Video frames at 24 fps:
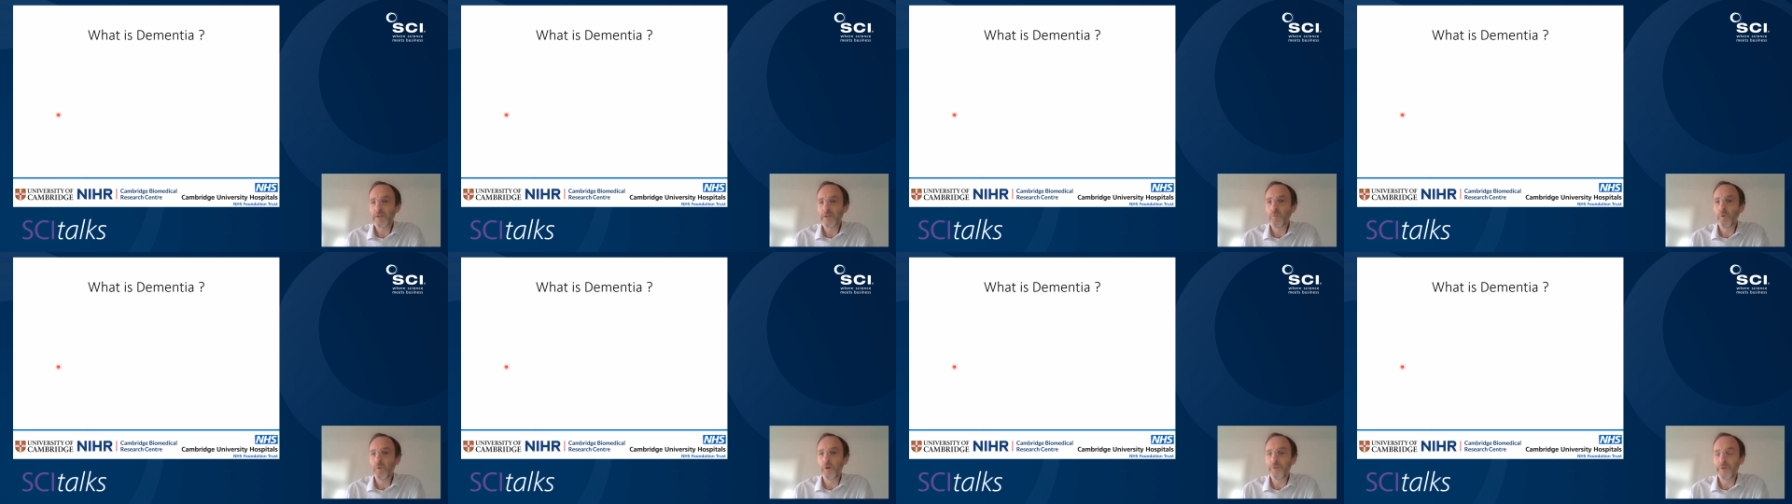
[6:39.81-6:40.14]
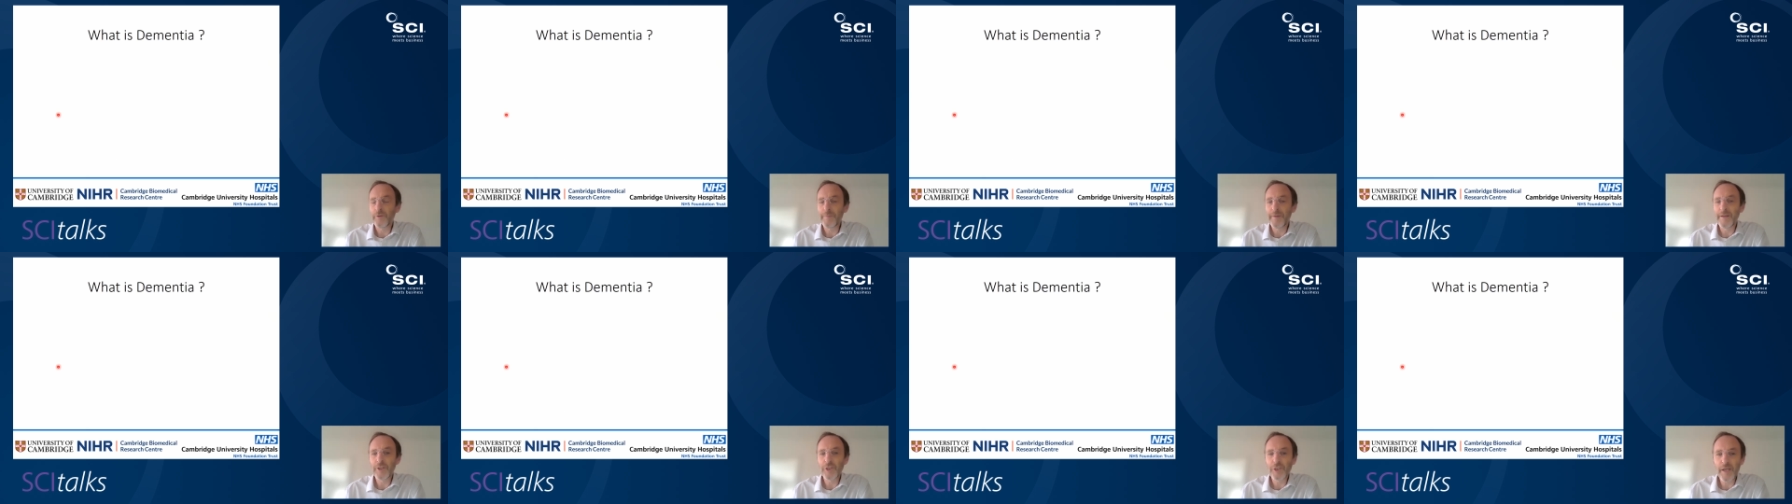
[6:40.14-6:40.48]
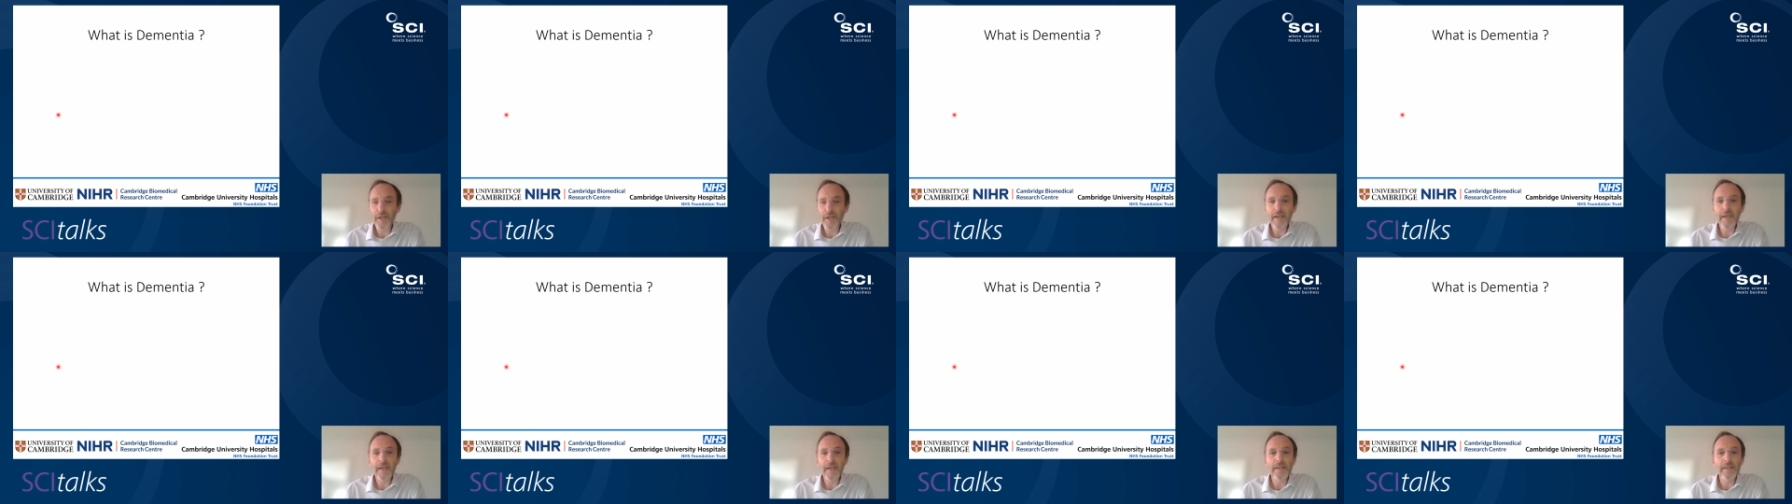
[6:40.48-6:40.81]
on what dementia
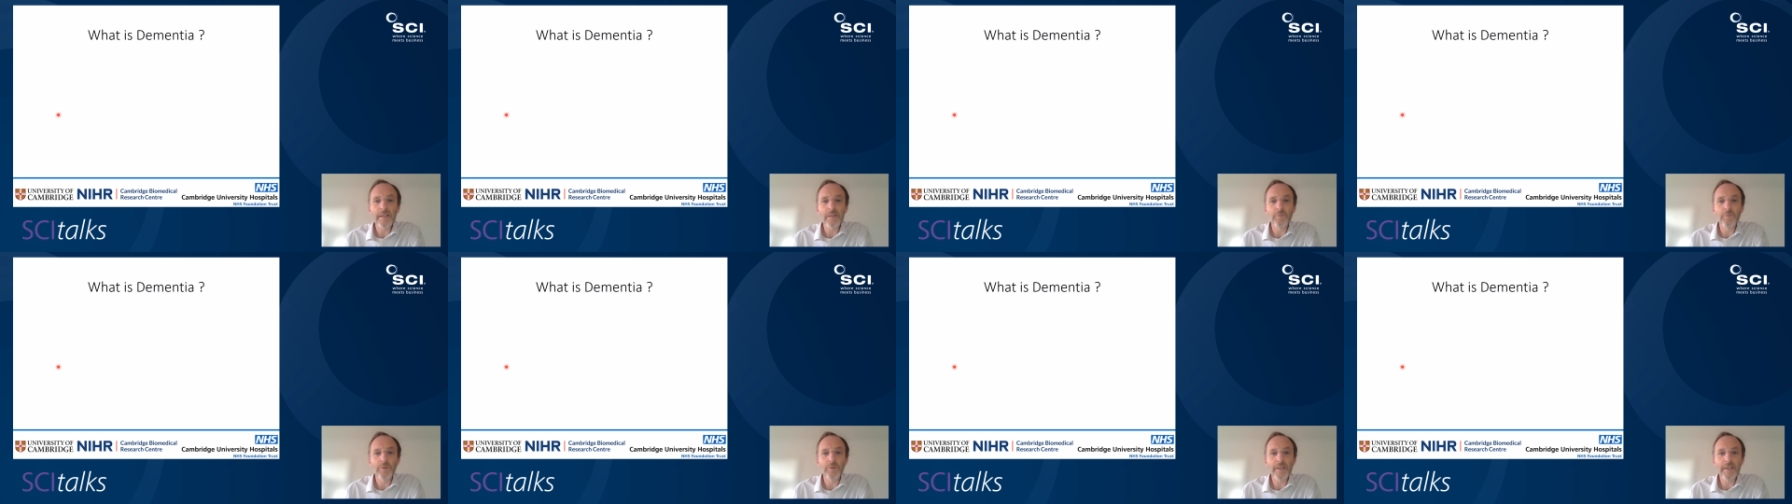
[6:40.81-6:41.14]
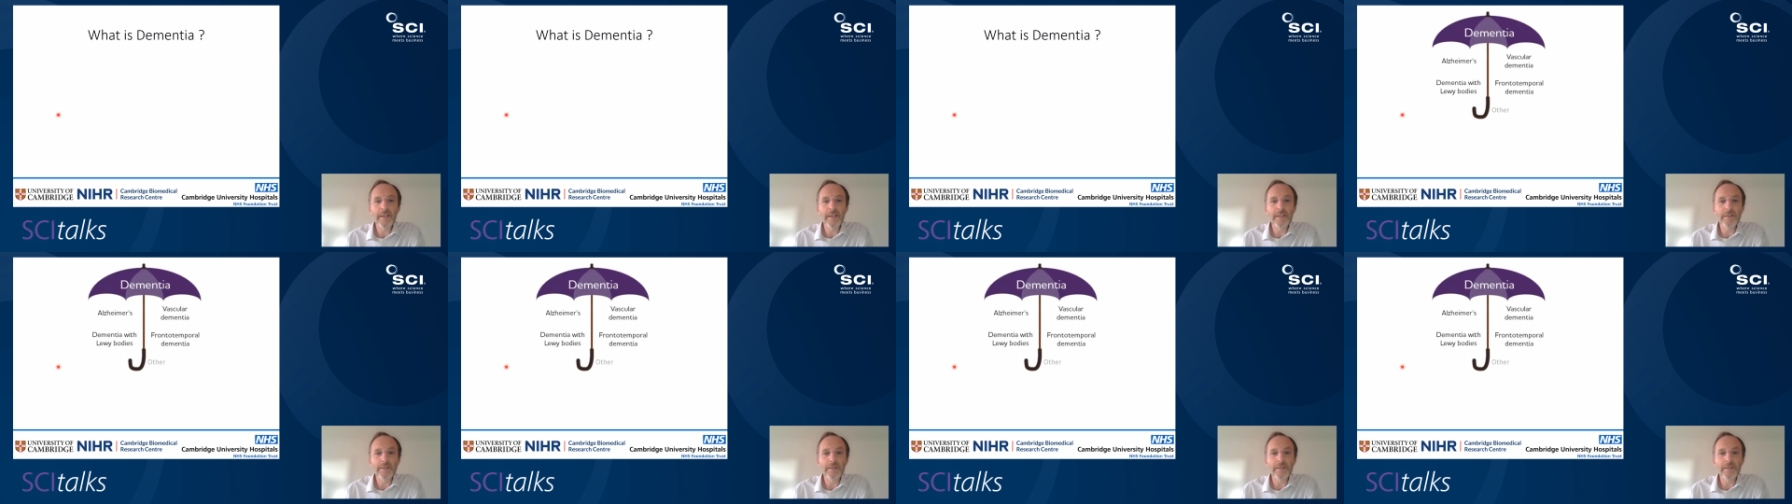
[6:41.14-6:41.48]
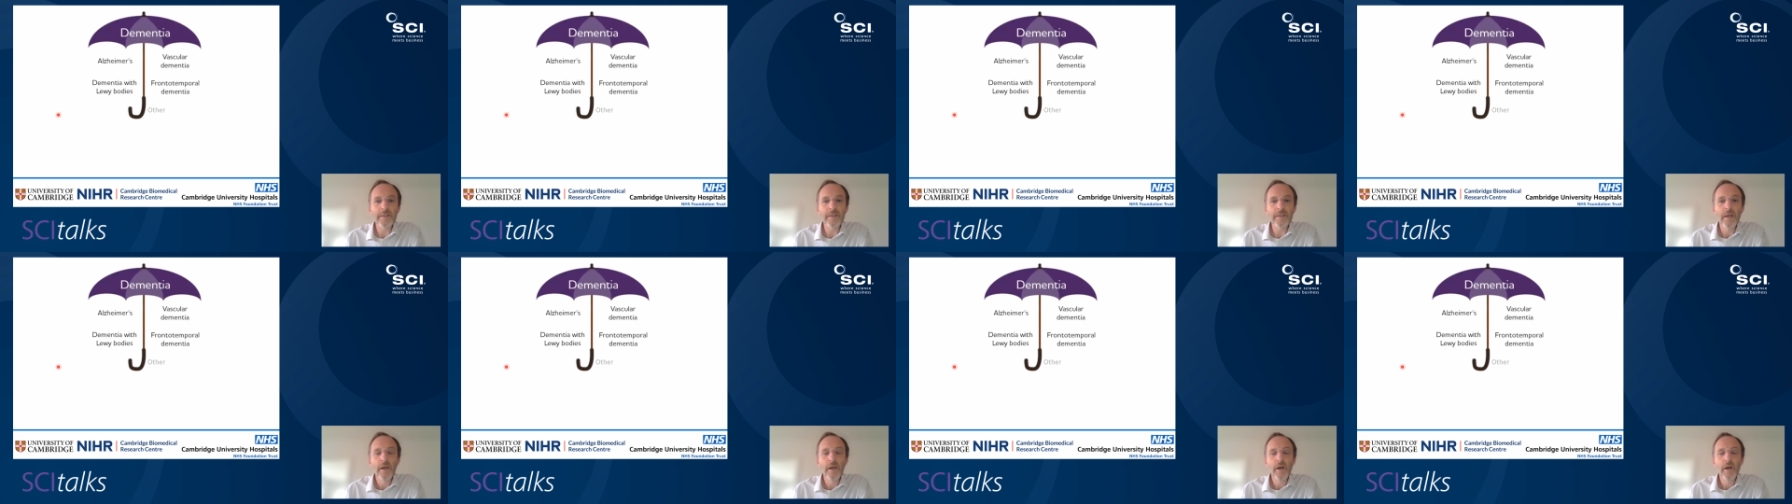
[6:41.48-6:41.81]
is and what it
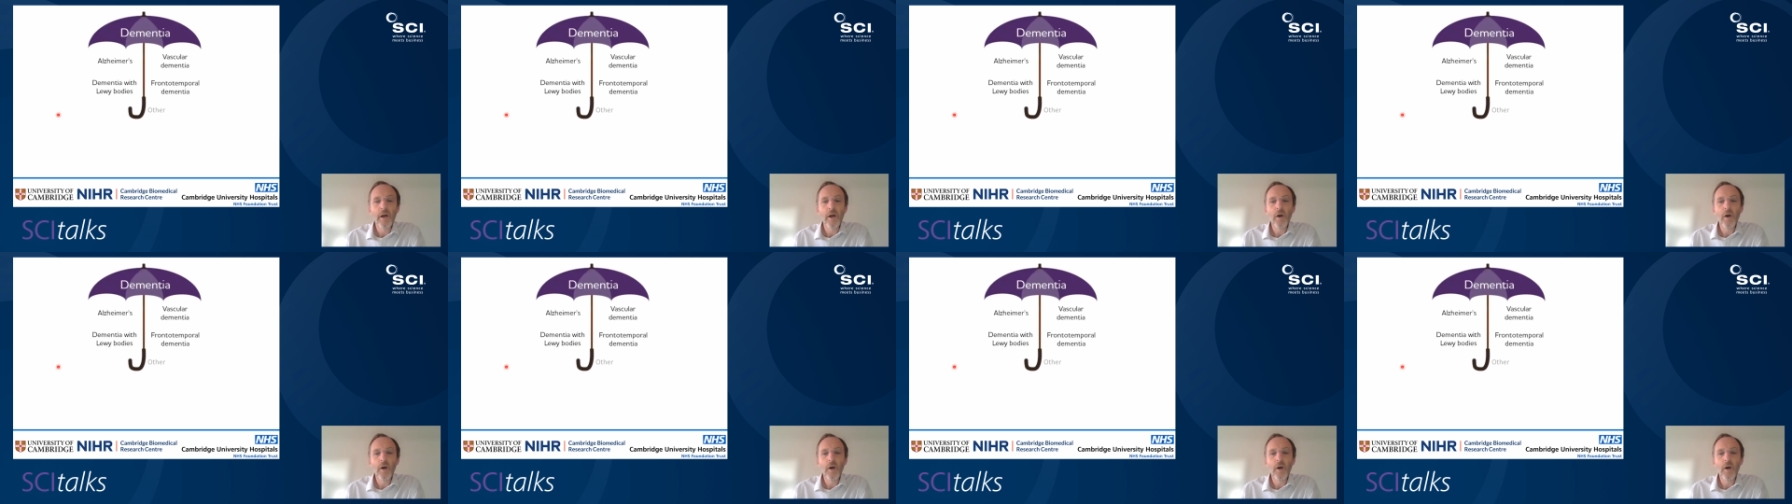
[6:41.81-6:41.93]
isn't.